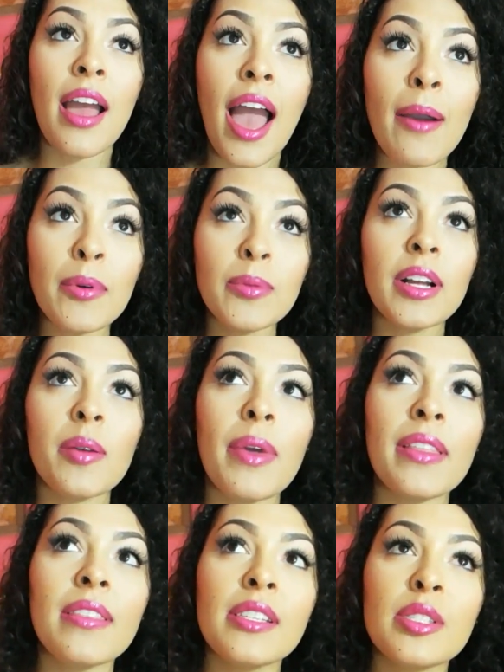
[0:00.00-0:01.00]
I would
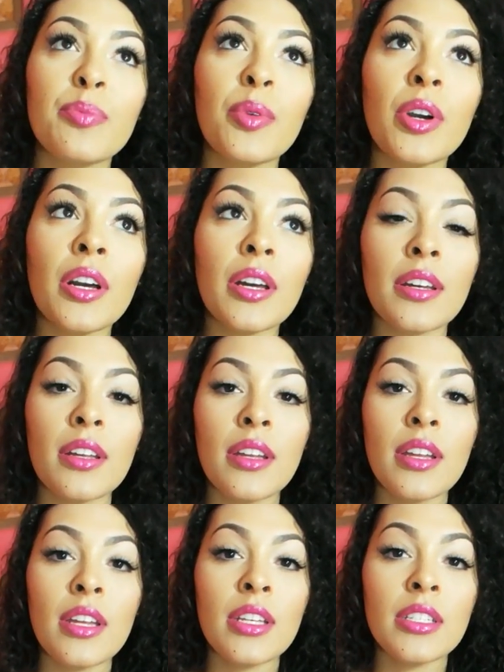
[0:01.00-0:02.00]
recommend this book
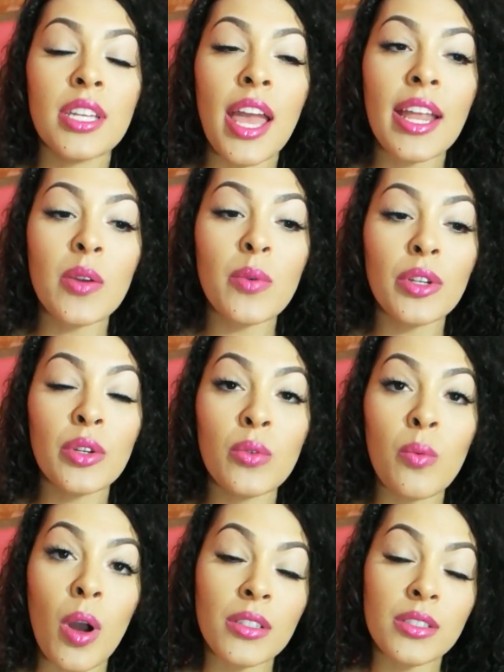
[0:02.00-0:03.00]
to anyone who
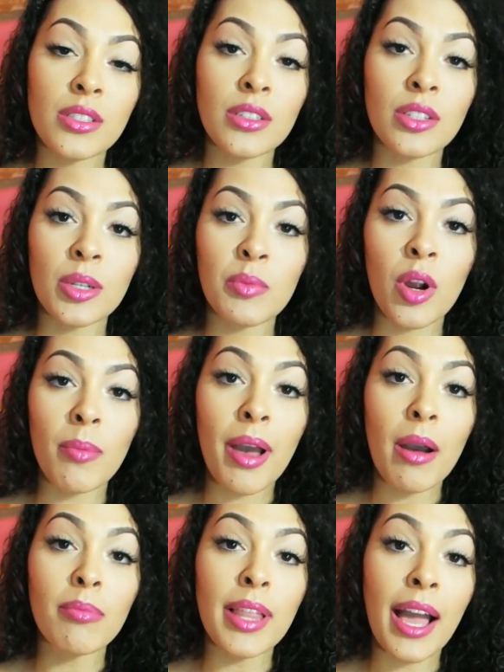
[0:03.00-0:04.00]
wants to learn more
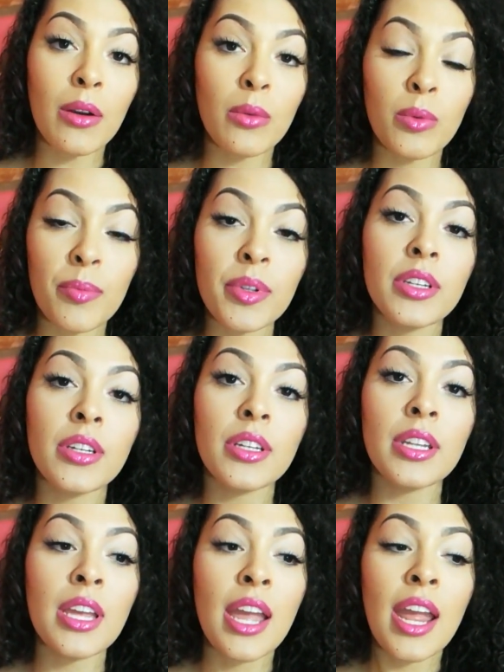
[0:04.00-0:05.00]
about black
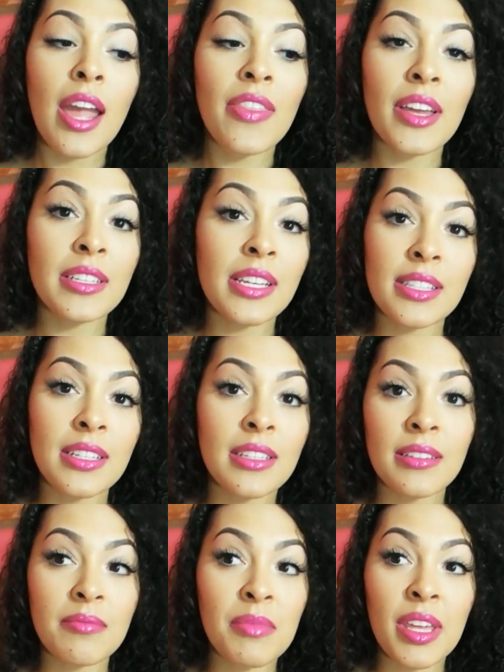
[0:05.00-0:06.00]
womanhood, and that doesn't
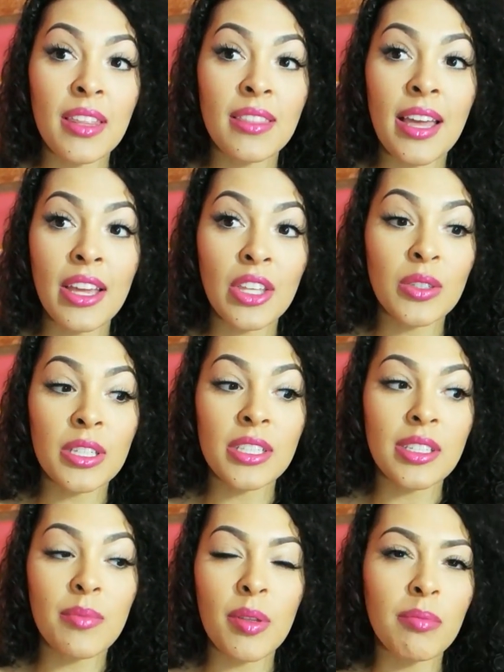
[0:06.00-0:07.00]
mean that you need
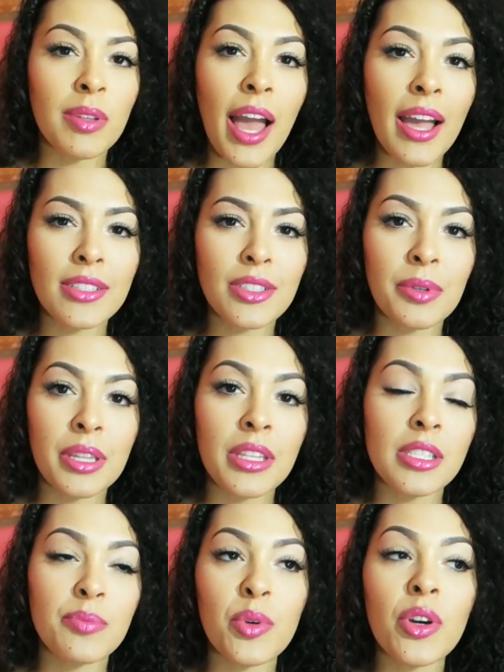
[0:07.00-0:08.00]
to be black to read
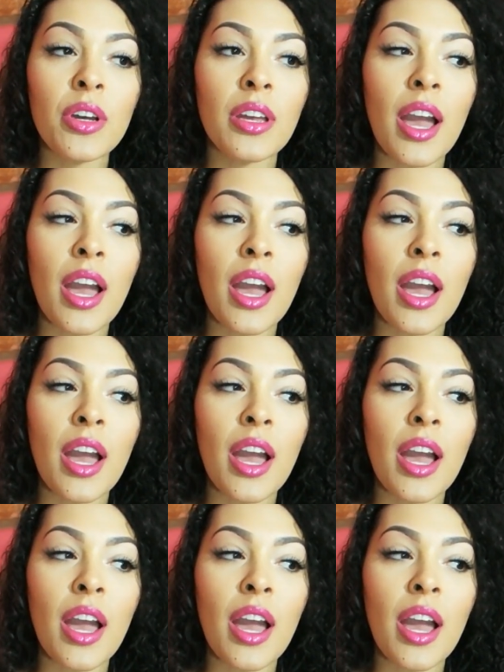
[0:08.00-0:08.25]
this book.